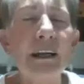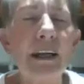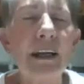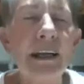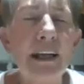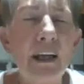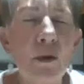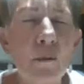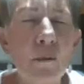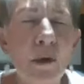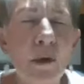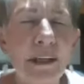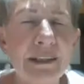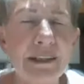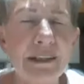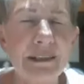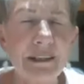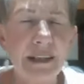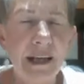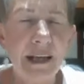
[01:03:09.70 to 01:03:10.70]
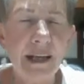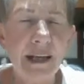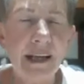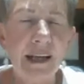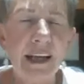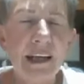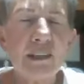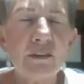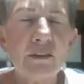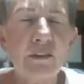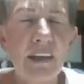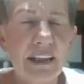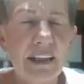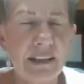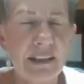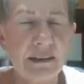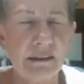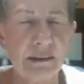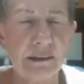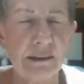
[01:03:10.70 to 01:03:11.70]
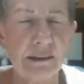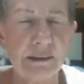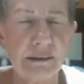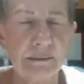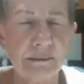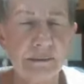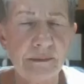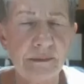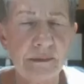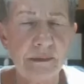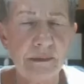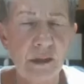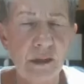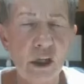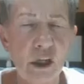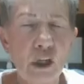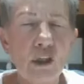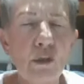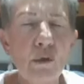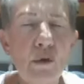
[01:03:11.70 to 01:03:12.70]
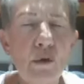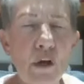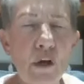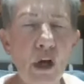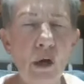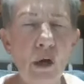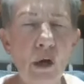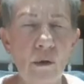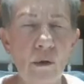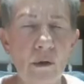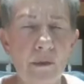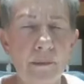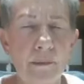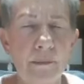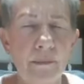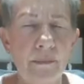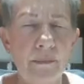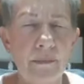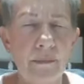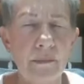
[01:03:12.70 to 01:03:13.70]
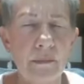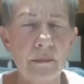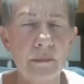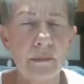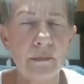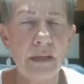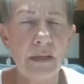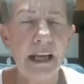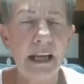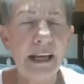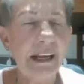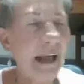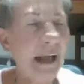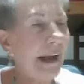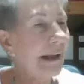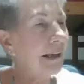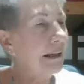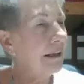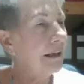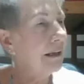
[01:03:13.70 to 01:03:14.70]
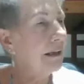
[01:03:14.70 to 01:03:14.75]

he wants his vessels to know. Like